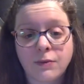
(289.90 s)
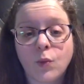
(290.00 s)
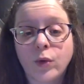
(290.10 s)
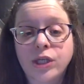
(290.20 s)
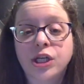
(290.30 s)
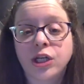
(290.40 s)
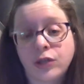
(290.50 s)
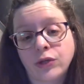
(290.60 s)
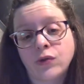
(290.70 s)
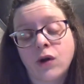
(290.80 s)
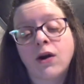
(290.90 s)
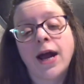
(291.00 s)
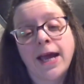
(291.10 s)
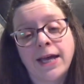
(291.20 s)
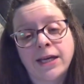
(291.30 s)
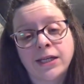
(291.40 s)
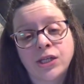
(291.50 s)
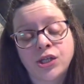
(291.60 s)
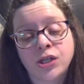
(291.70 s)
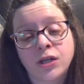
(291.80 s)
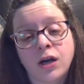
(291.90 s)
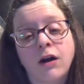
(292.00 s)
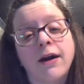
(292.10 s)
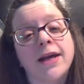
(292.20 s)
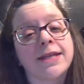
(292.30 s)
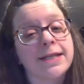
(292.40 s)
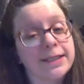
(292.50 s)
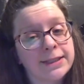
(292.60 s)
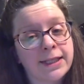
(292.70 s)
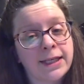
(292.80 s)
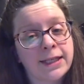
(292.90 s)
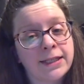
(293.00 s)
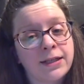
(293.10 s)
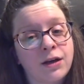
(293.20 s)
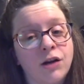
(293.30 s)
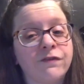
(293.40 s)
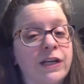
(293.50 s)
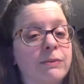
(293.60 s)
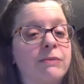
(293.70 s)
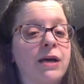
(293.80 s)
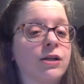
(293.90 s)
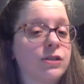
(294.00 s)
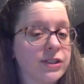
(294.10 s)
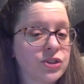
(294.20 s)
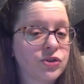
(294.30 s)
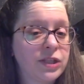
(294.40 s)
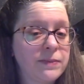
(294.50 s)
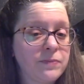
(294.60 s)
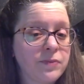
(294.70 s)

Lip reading: which include our age, our ethnicity, our family medical history.